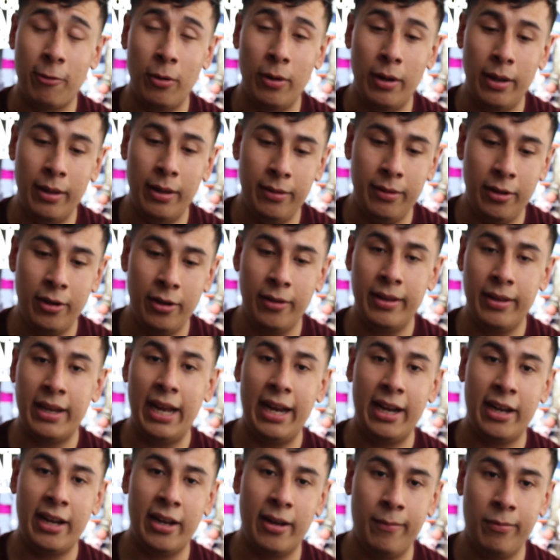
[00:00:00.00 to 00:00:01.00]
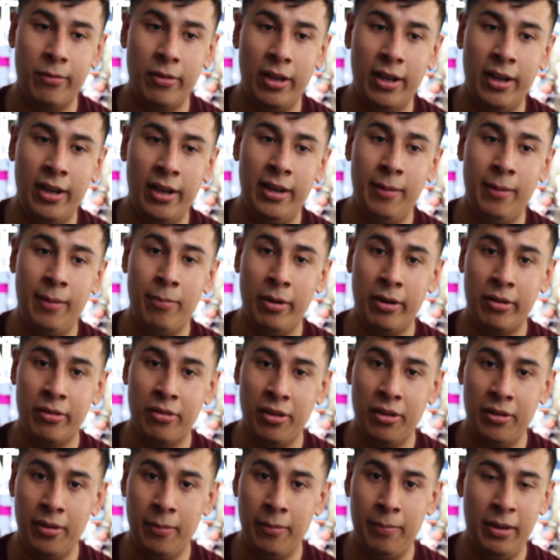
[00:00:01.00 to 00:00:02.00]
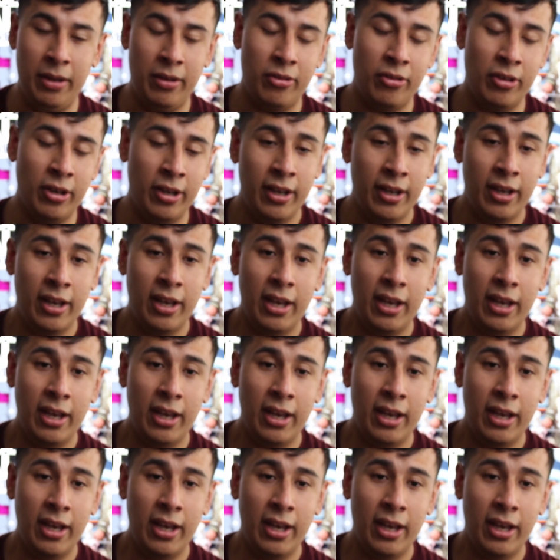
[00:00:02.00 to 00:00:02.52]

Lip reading: and you know the guy comes in, he brings in the pizza.